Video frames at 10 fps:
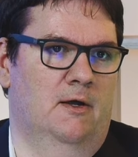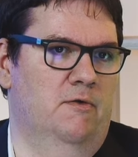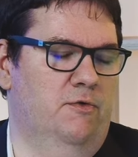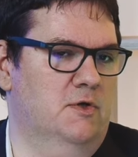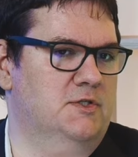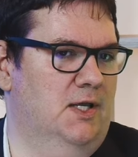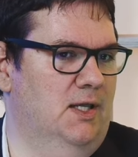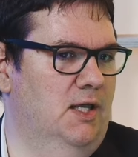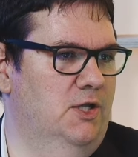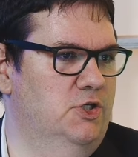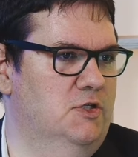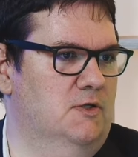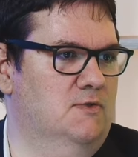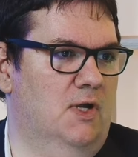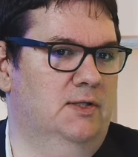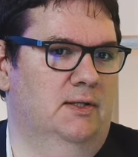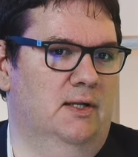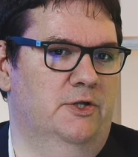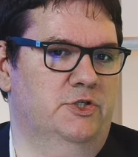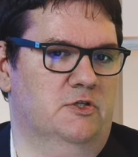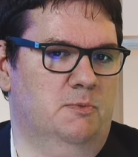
first engages a threat intelligence